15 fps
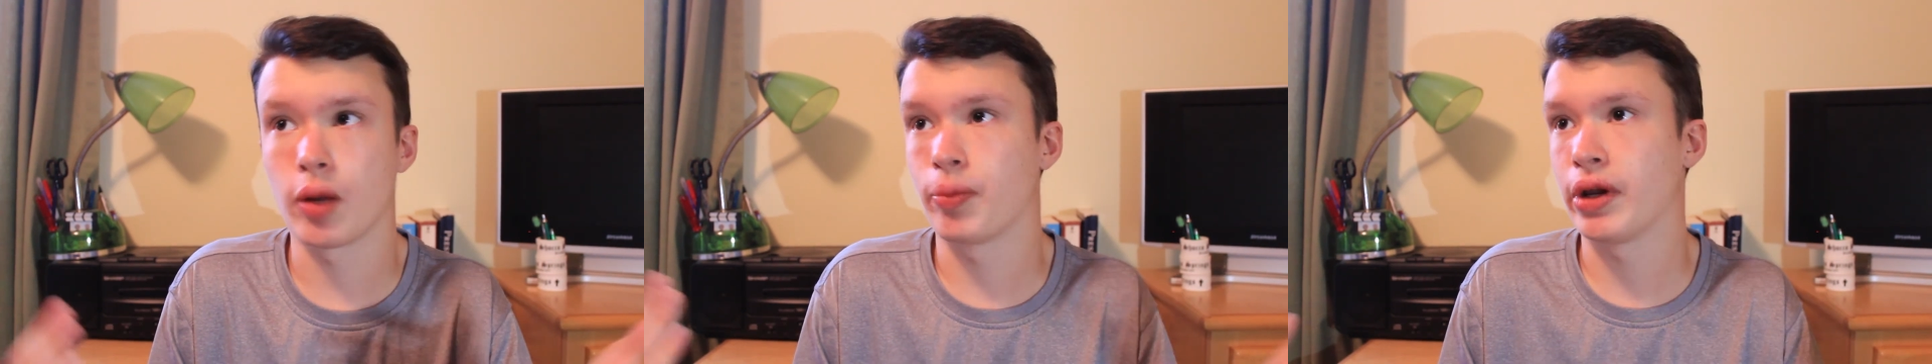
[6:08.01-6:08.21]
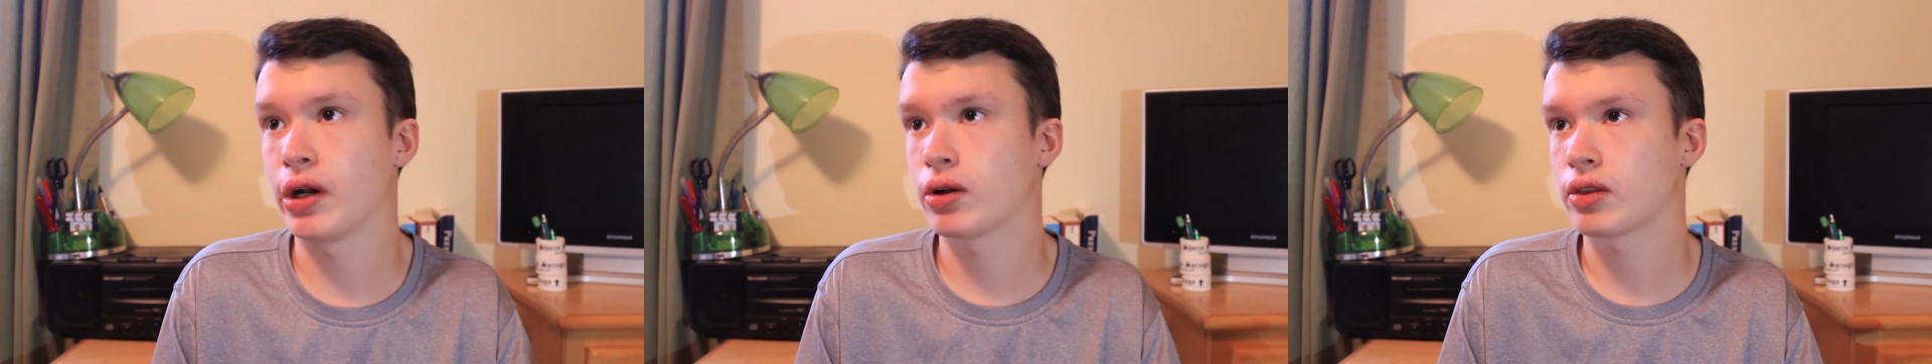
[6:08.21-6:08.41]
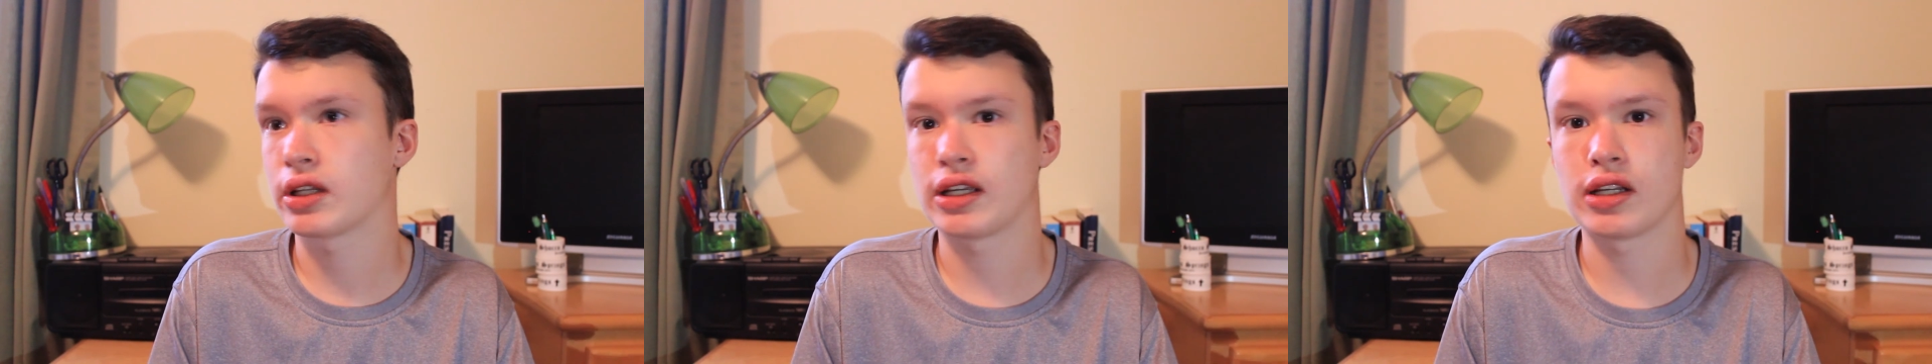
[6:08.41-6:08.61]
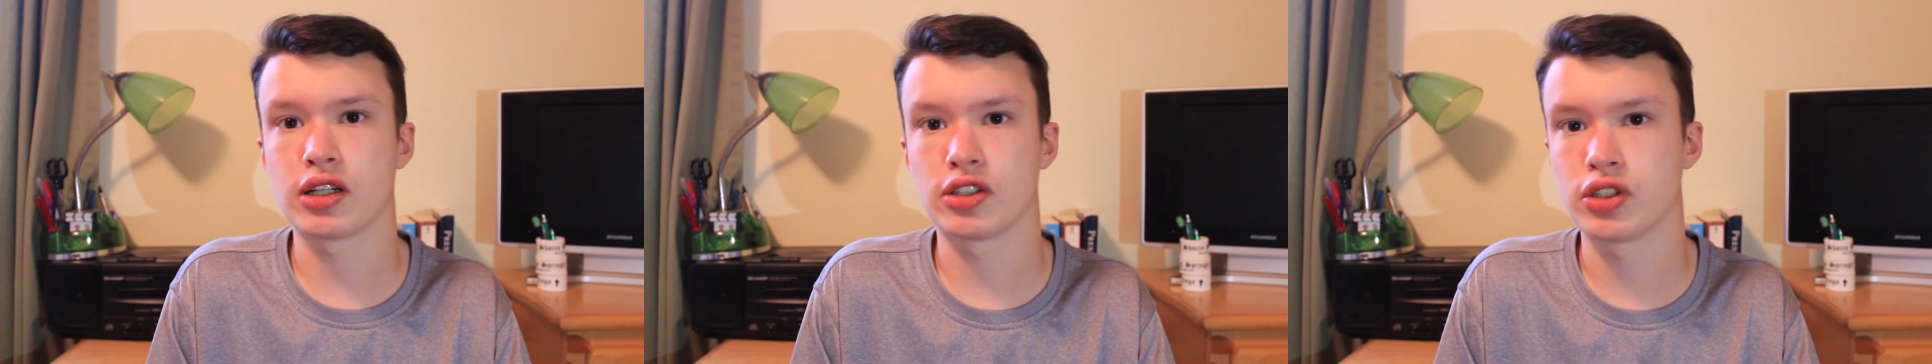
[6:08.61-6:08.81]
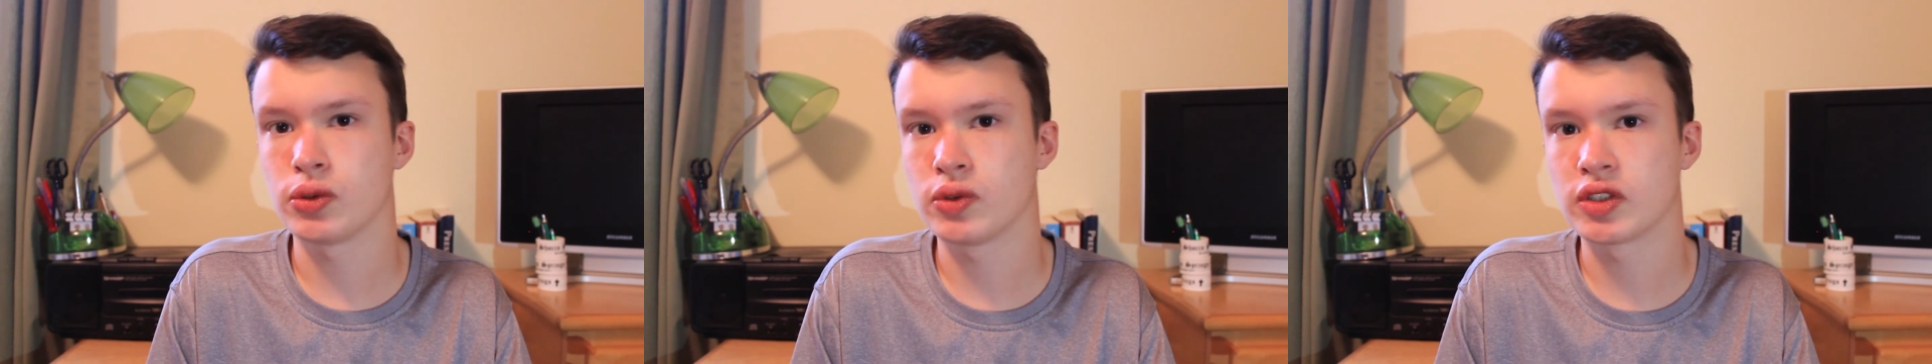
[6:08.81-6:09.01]
apparently get
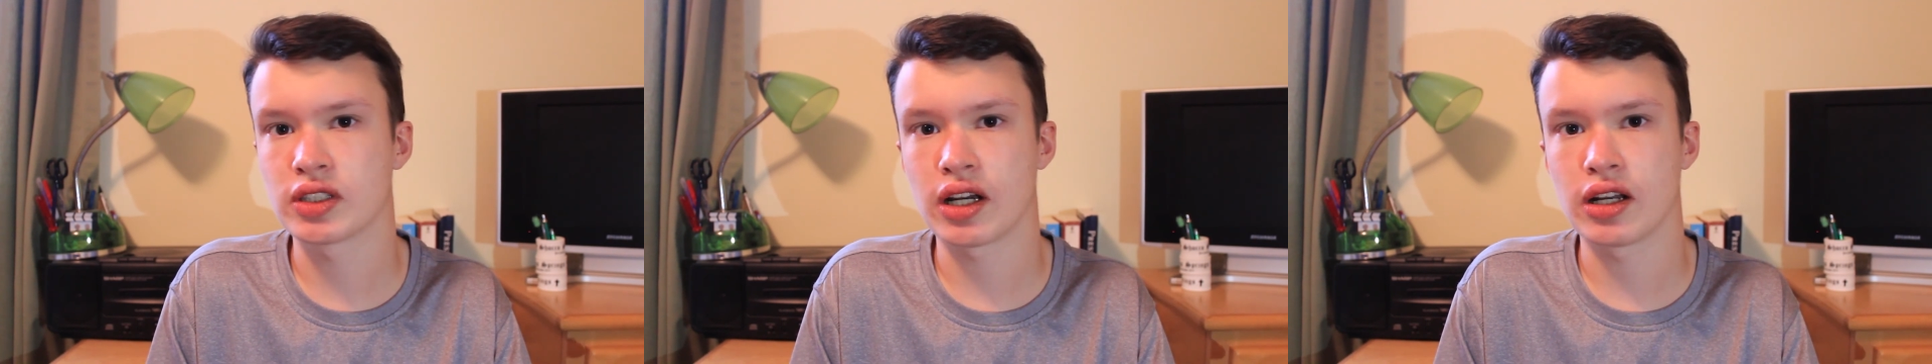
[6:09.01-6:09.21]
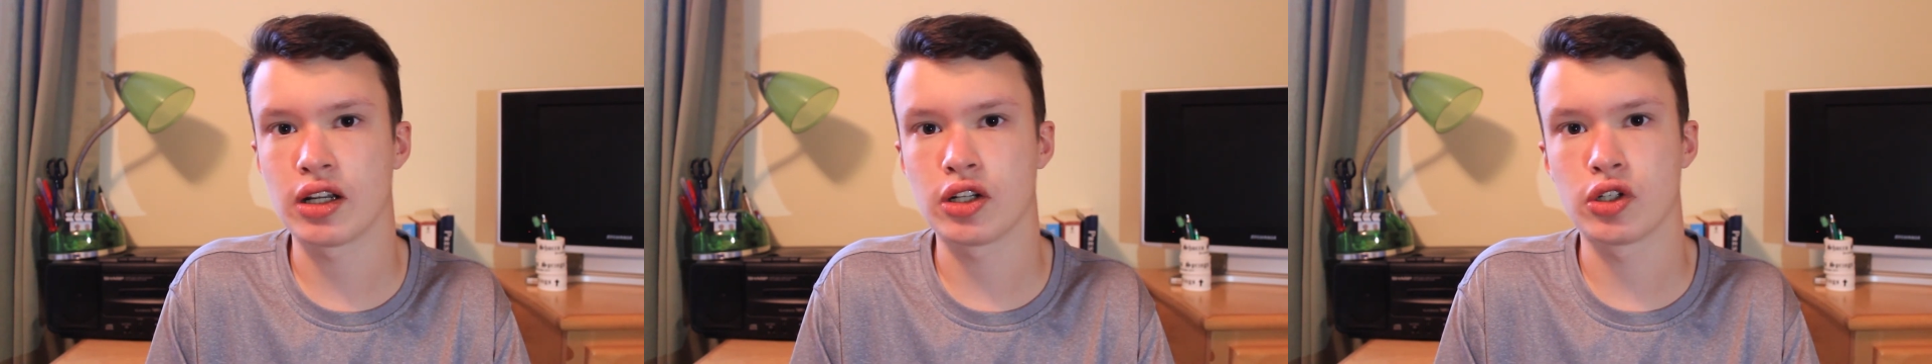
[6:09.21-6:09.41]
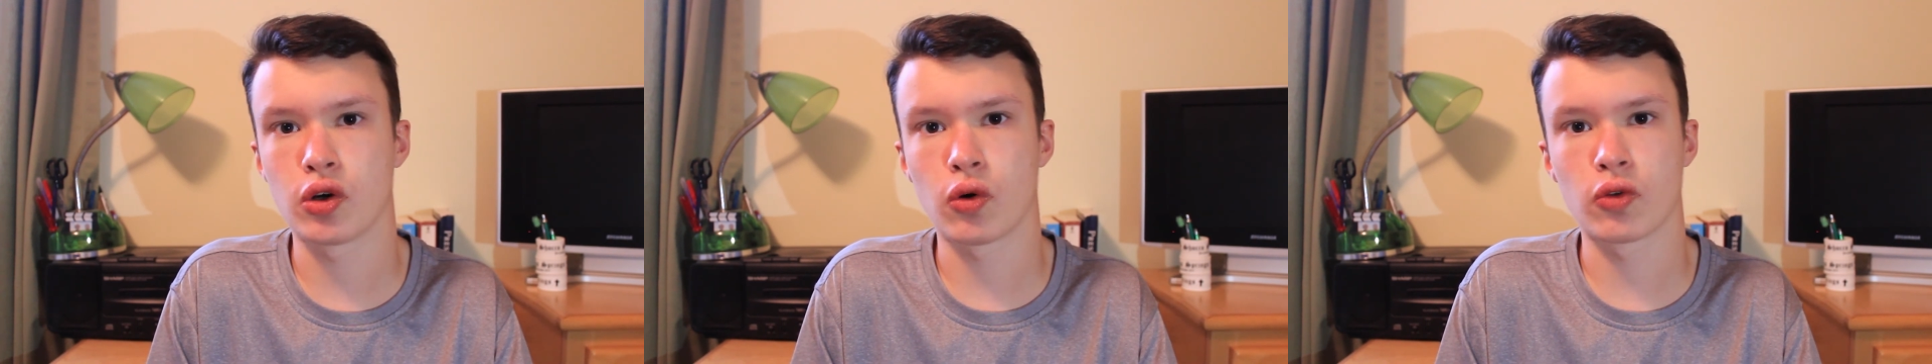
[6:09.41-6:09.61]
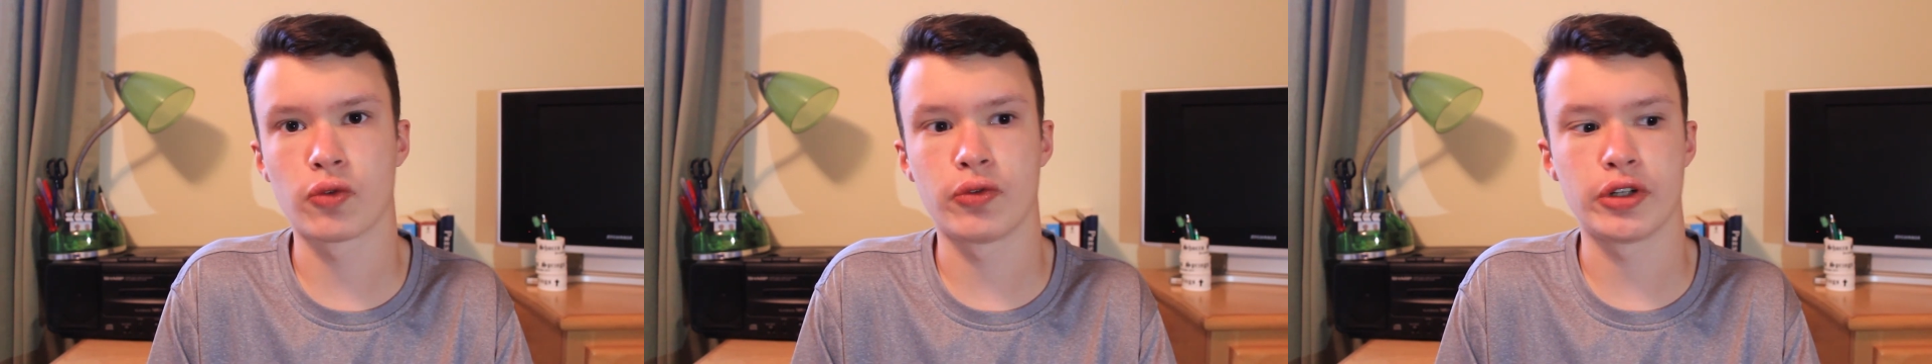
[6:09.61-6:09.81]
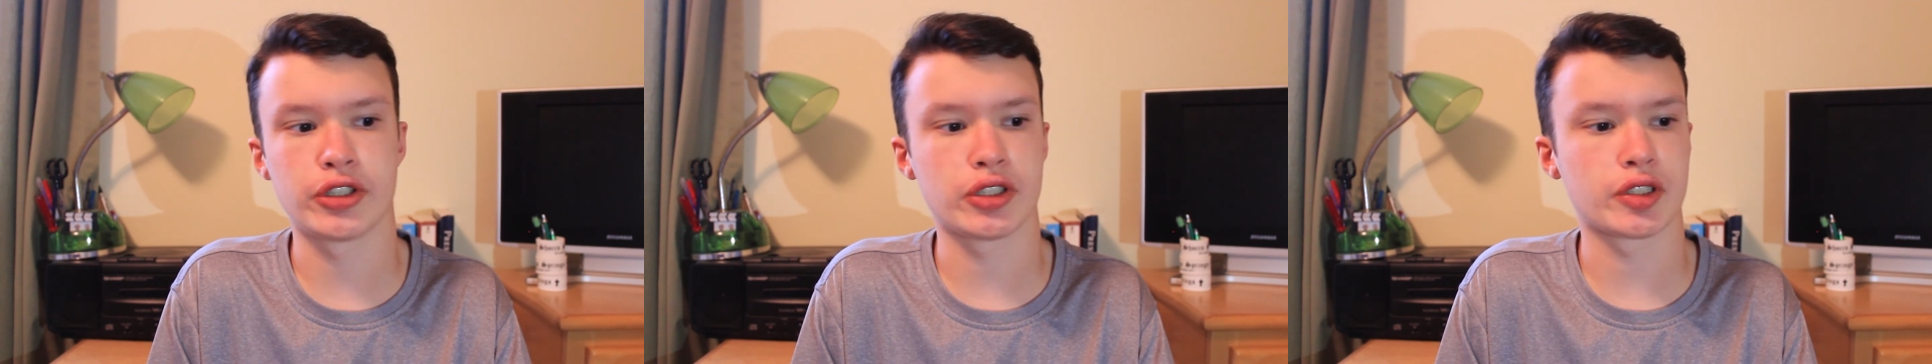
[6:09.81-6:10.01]
a two-sided gold
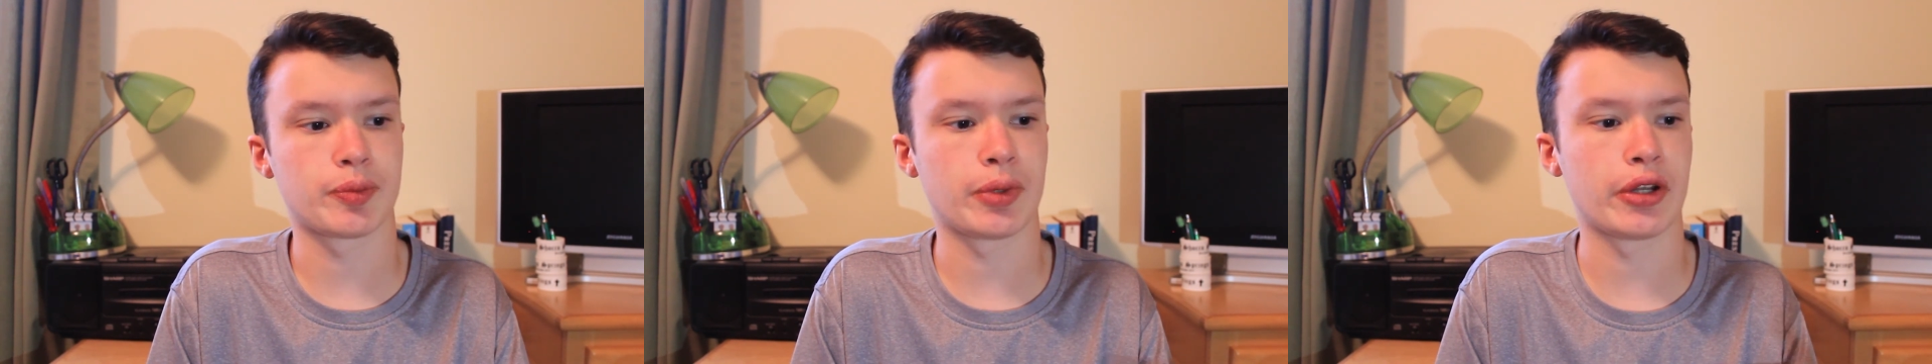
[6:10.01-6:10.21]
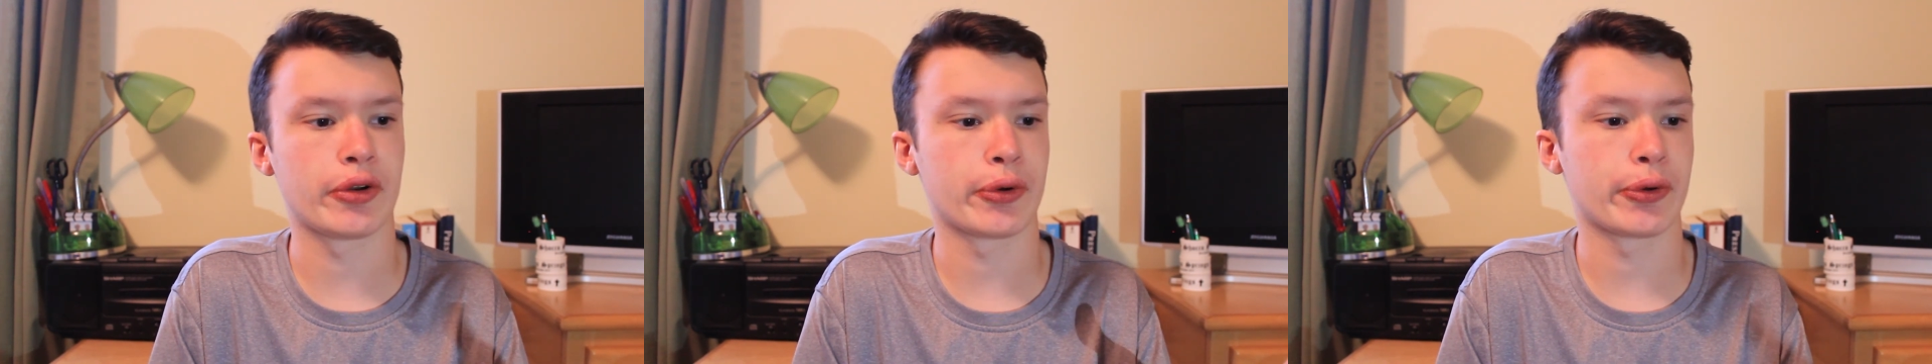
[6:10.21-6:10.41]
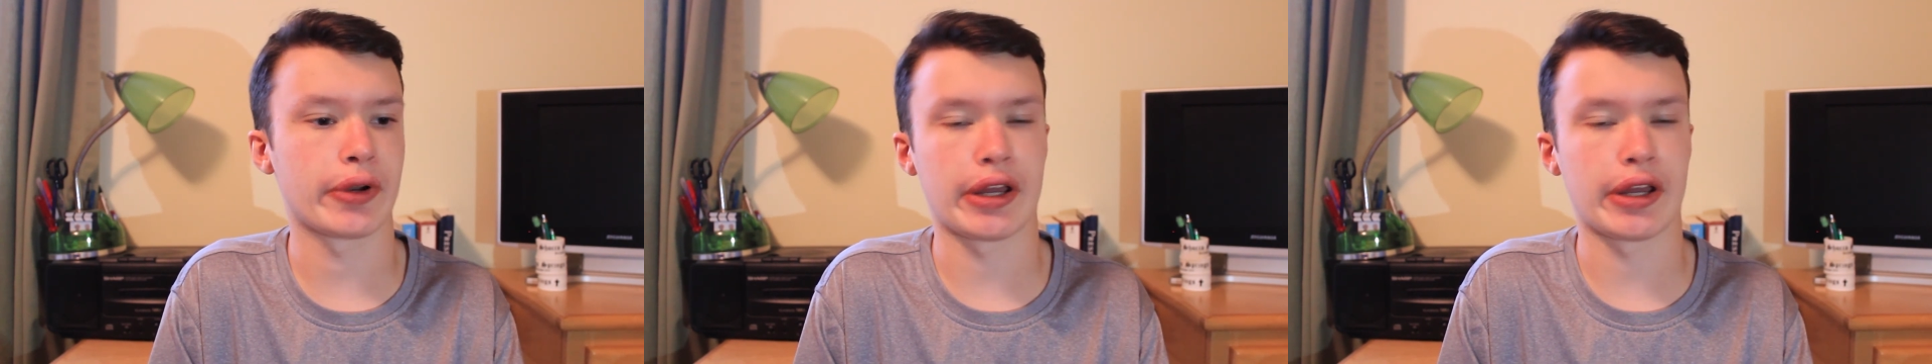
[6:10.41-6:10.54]
fidget spinner,